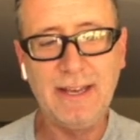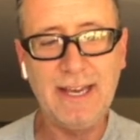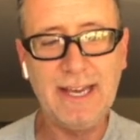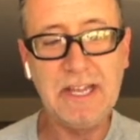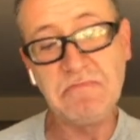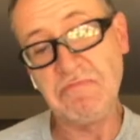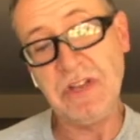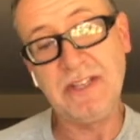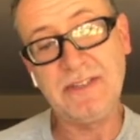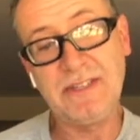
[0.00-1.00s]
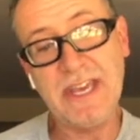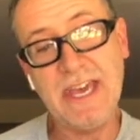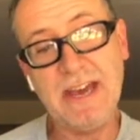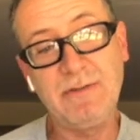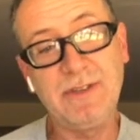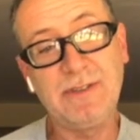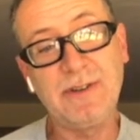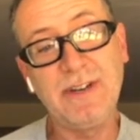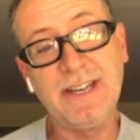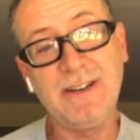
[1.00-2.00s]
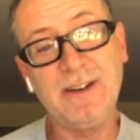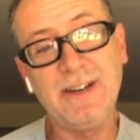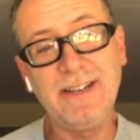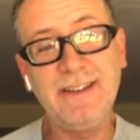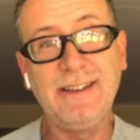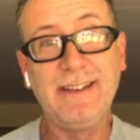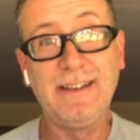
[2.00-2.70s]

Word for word: And let's say I would just turn that on,